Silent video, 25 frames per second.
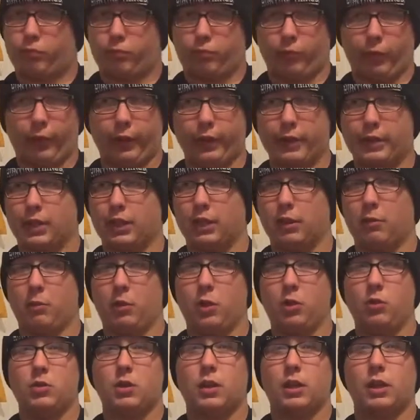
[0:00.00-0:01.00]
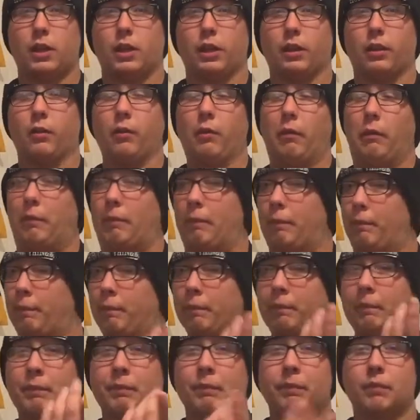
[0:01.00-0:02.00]
listened to music and
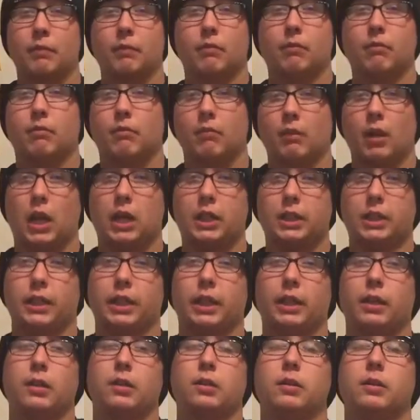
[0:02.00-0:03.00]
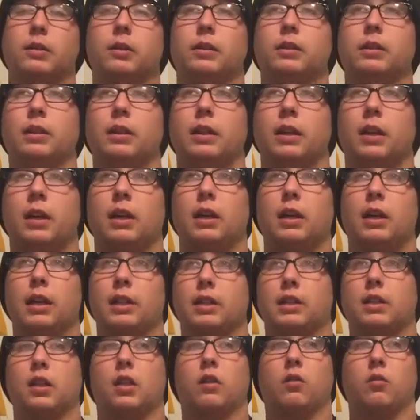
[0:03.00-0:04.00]
knocked it out, and I
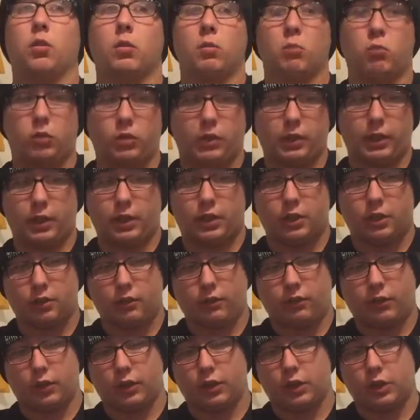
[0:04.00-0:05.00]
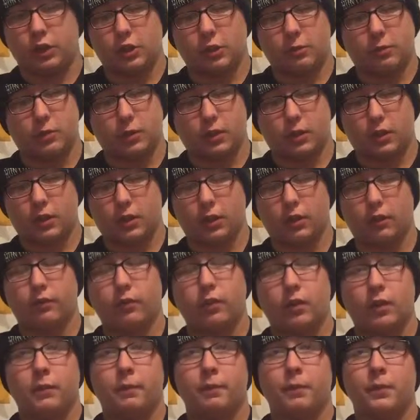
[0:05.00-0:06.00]
still have one more session for touch-ups and stuff.
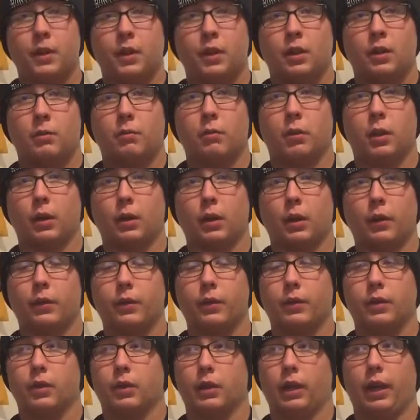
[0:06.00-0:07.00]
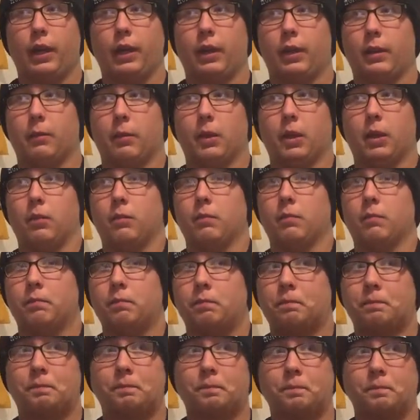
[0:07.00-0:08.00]
But other than that, I mean,
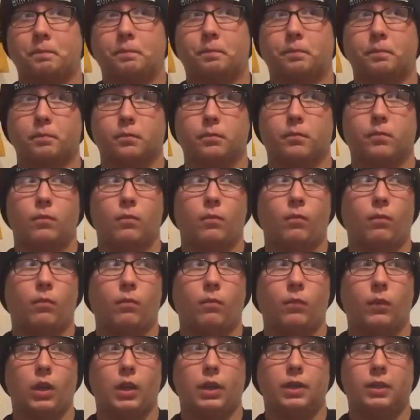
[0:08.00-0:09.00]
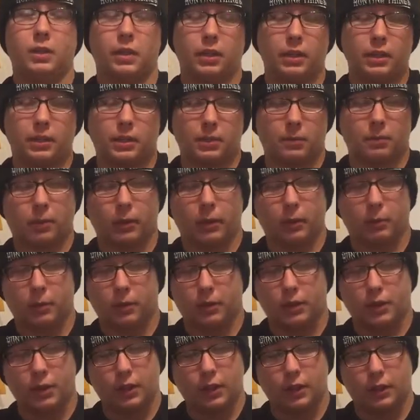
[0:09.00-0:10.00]
this is pretty
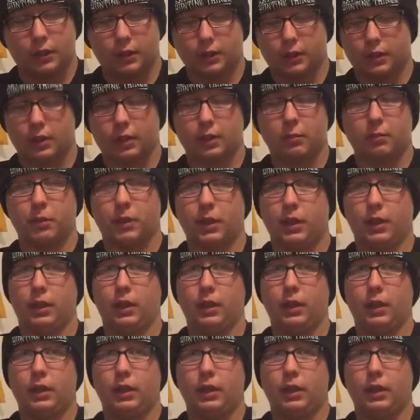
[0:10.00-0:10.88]
much done. It's gonna be,